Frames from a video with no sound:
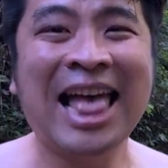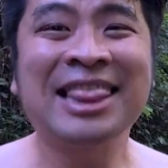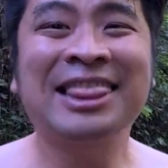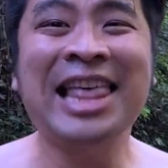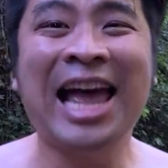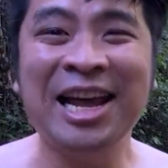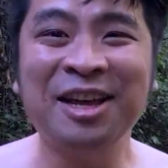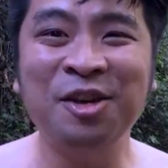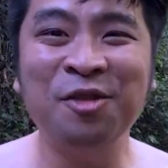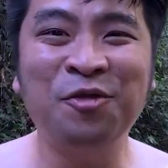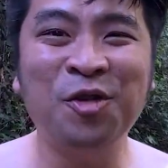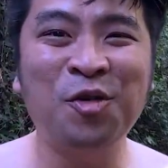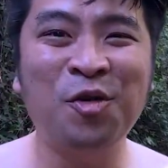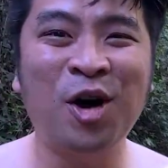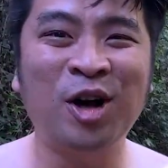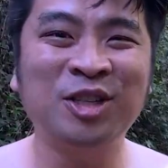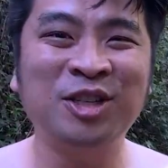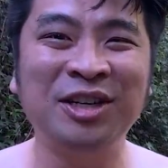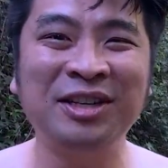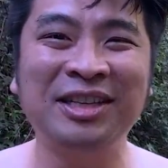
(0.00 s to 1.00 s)
Thank you for
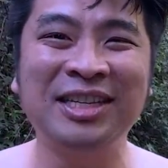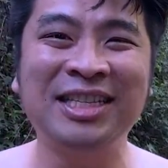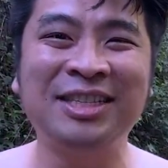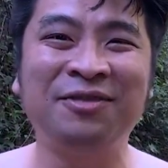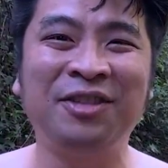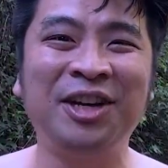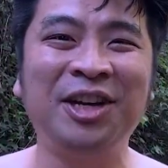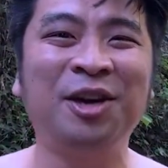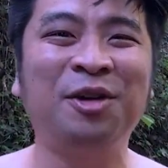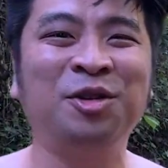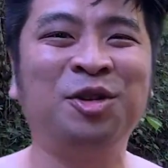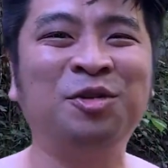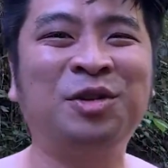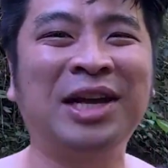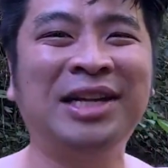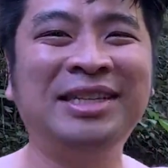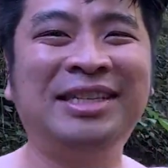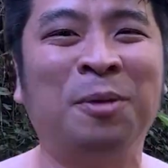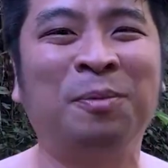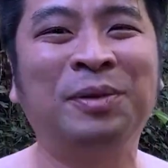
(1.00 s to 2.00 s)
watching this video. You
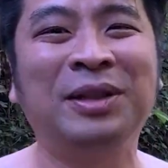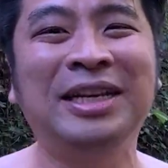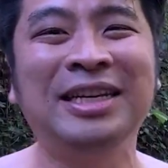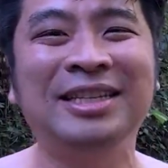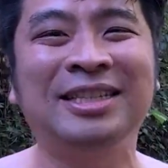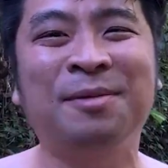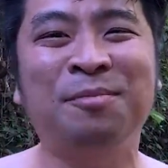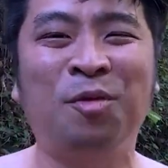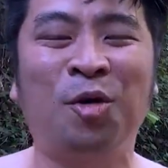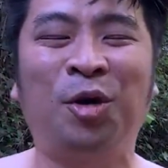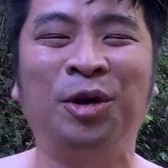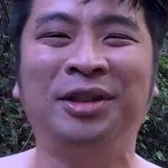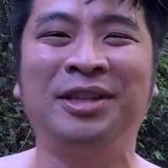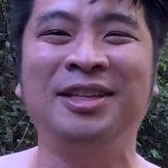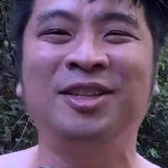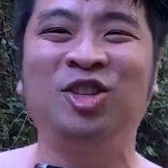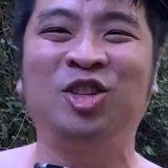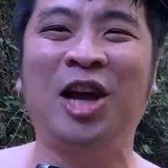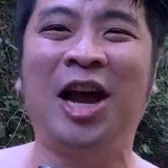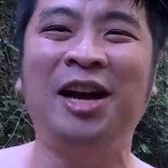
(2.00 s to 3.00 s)
can please support this
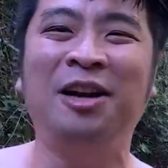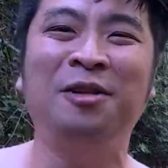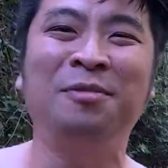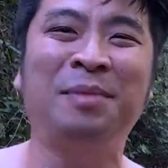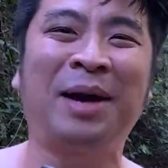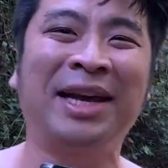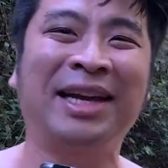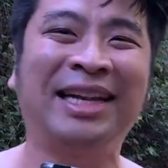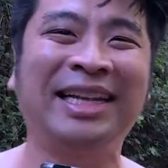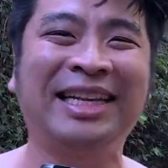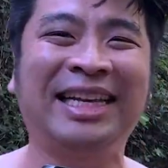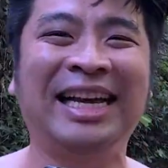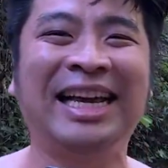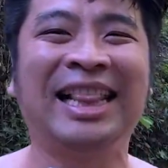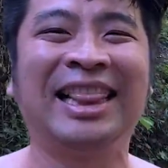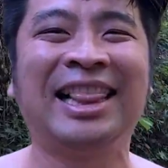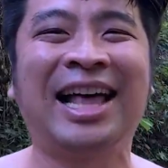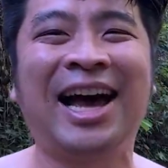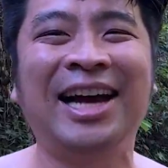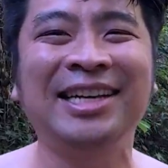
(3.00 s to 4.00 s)
channel by clicking
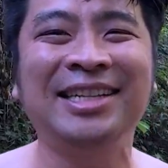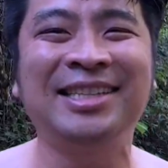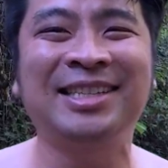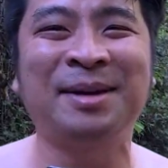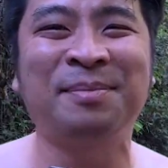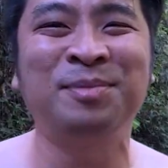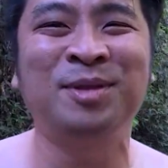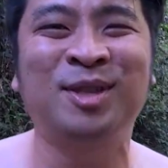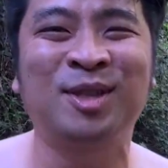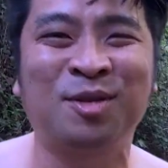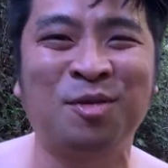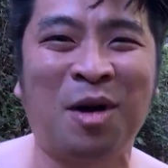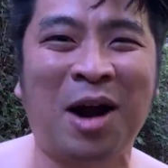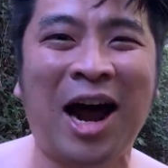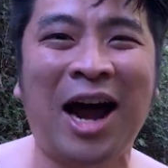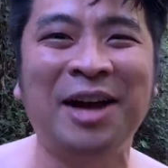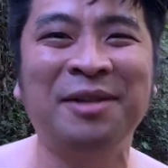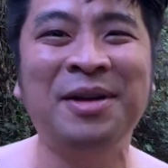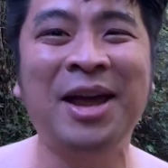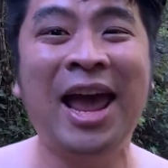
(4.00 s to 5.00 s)
like,
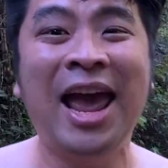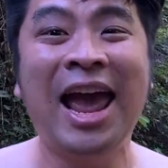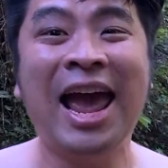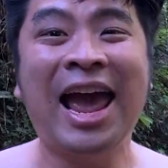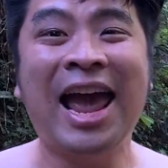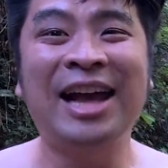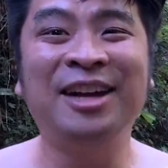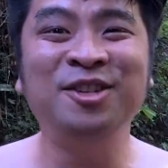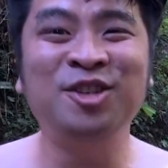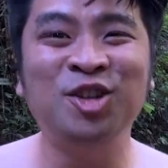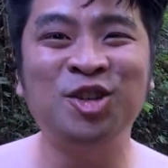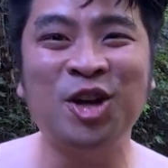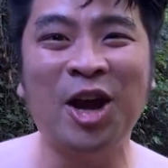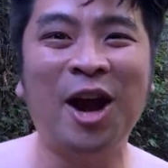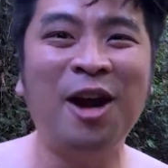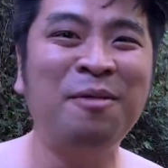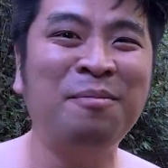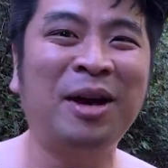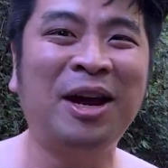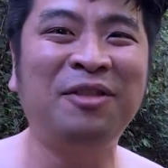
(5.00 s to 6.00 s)
subscribe, and
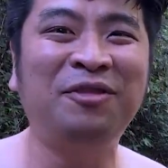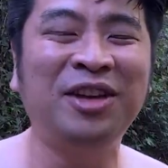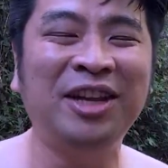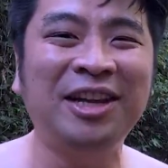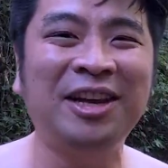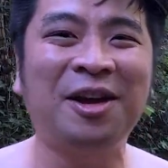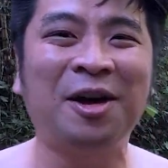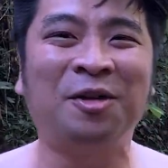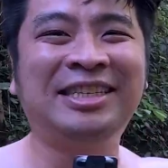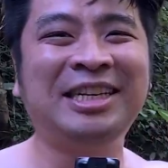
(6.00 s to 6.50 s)
share my video.